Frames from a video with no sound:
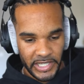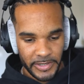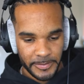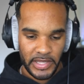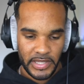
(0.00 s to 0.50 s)

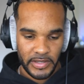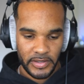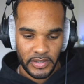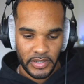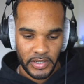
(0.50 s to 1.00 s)
A and
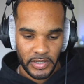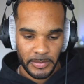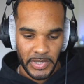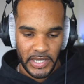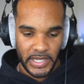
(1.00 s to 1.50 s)
then
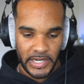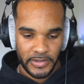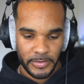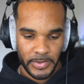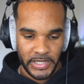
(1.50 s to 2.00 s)
make a
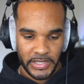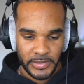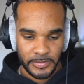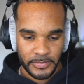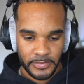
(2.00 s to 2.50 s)
counter
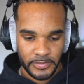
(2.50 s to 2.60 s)
melody.